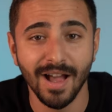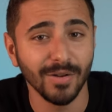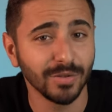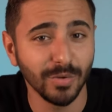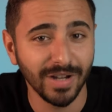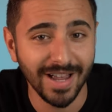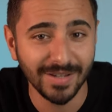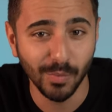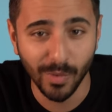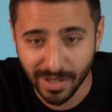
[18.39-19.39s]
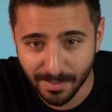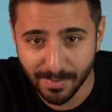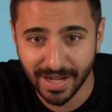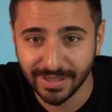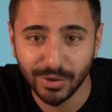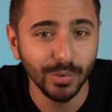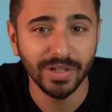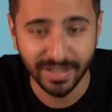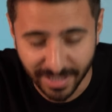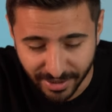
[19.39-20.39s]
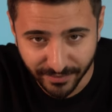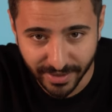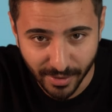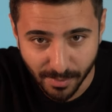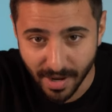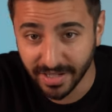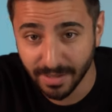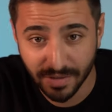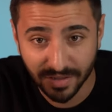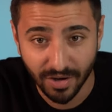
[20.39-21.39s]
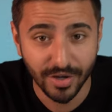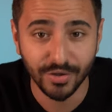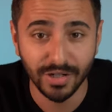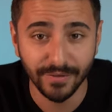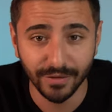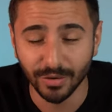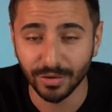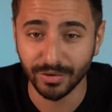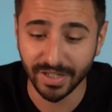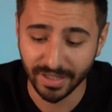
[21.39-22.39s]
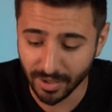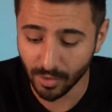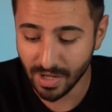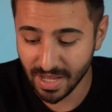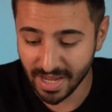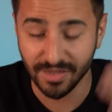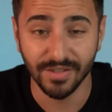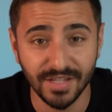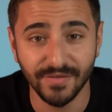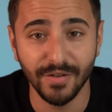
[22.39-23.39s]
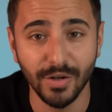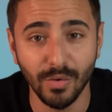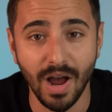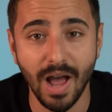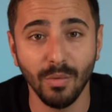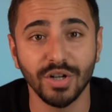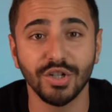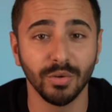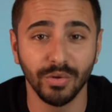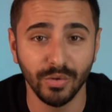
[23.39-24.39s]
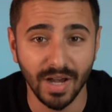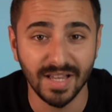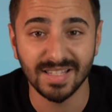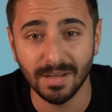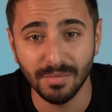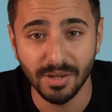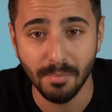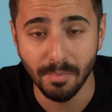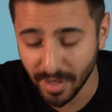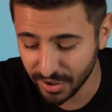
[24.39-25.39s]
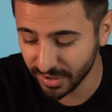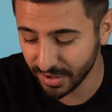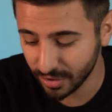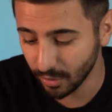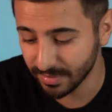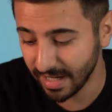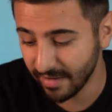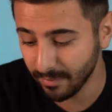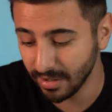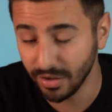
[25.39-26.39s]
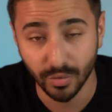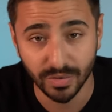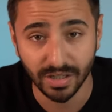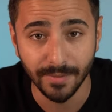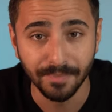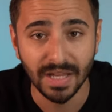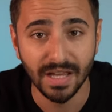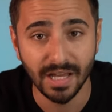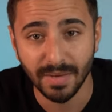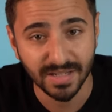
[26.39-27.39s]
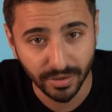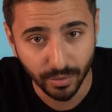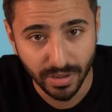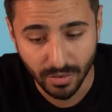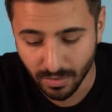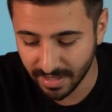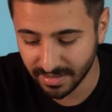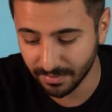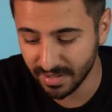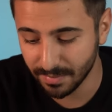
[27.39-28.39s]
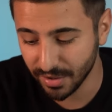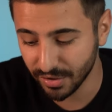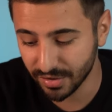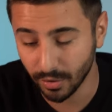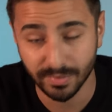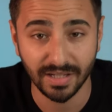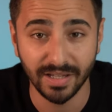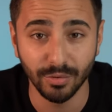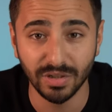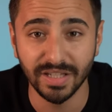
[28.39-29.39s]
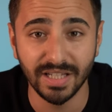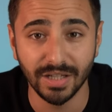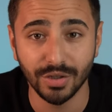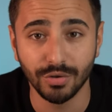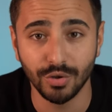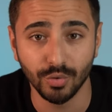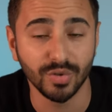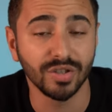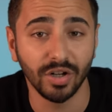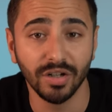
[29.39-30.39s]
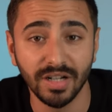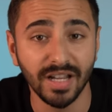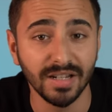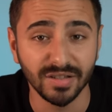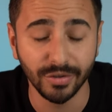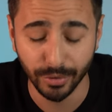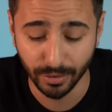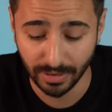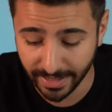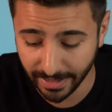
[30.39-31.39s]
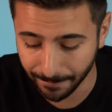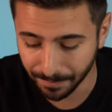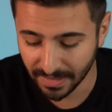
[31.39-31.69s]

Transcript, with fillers: How's it going guys? Welcome back to yet another video. My name is Andrei, if you don't already know. In this video, I wanna share with you guys some of the budget strobes that I've been using in my studio and some of these budget strobes that can really get you started in studio lighting.